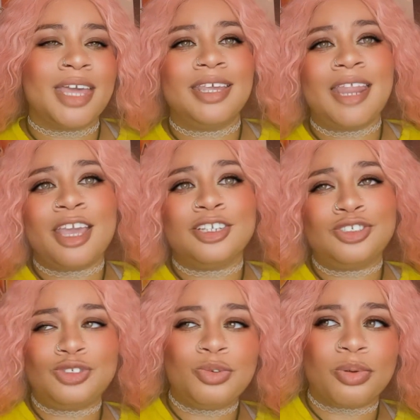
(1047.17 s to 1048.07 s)
and then a
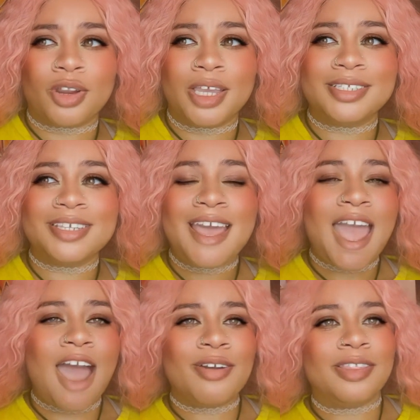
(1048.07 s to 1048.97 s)
shoe print
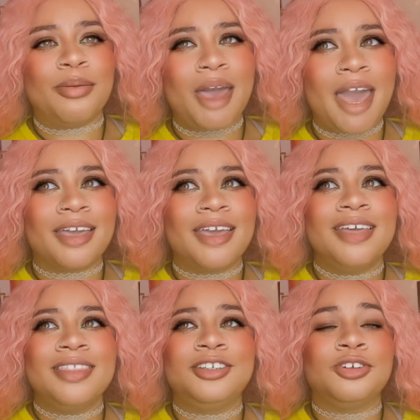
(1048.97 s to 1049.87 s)
out in the back
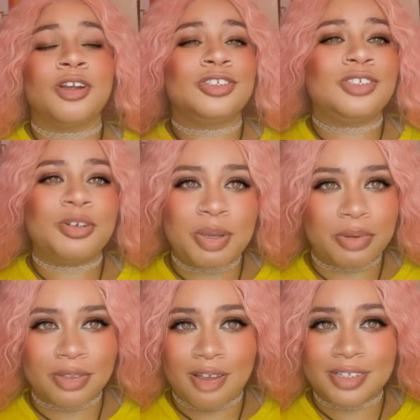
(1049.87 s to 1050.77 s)
that you're assuming
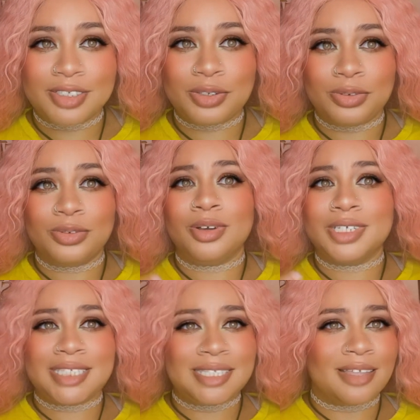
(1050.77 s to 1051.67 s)
belonged to
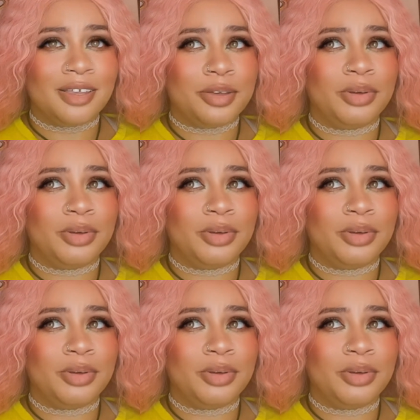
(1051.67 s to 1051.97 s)
Stella,